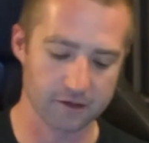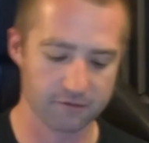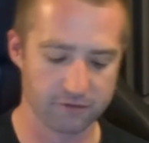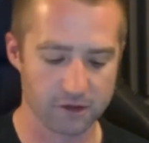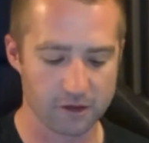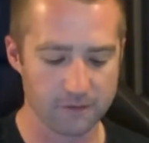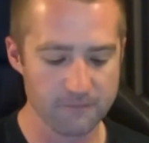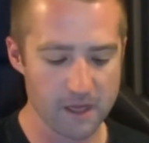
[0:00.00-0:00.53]
on the
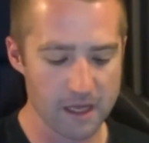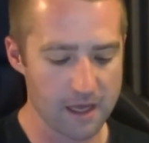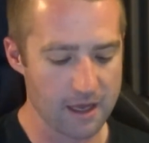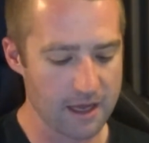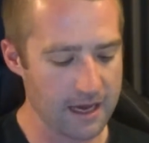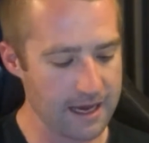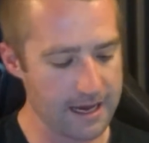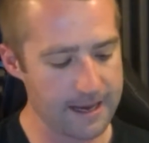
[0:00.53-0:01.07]
floor.
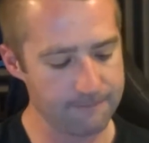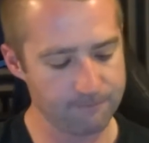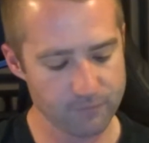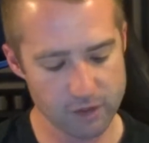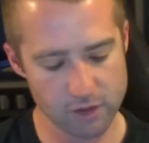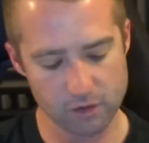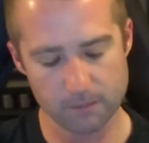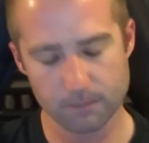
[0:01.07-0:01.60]

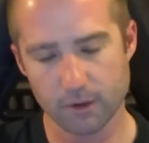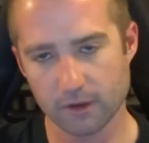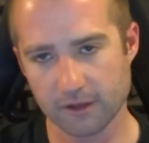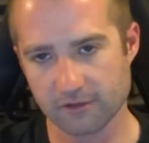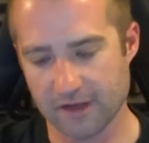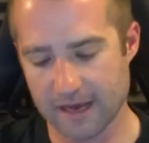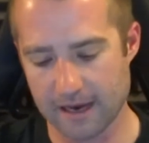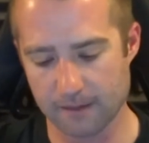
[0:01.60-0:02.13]
You can pull
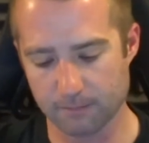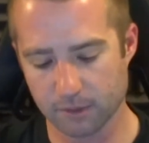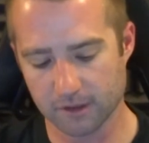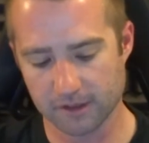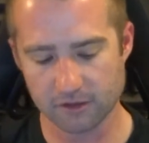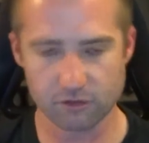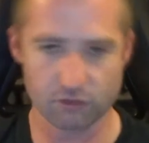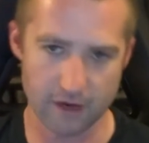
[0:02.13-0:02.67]
this out and
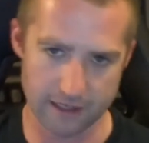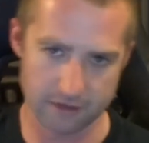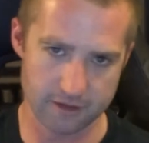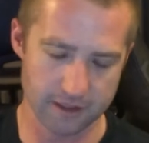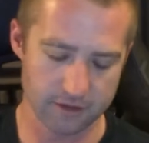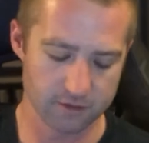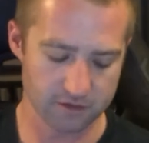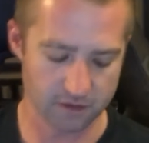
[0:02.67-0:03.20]
plug it straight
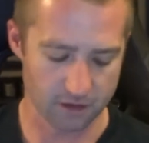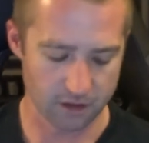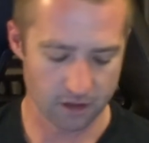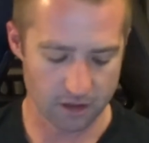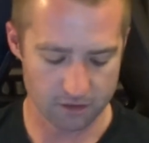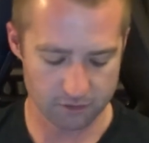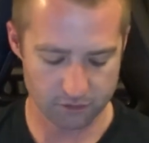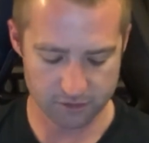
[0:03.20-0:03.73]
in, so it's a
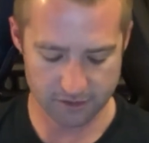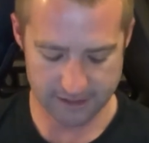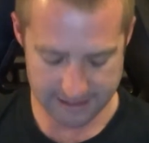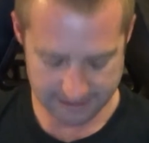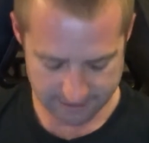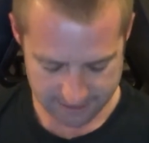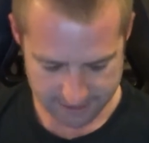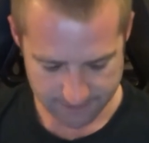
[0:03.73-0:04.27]
lot sort of
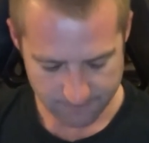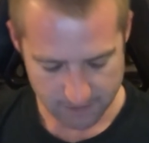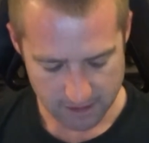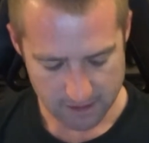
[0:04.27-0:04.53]
neater.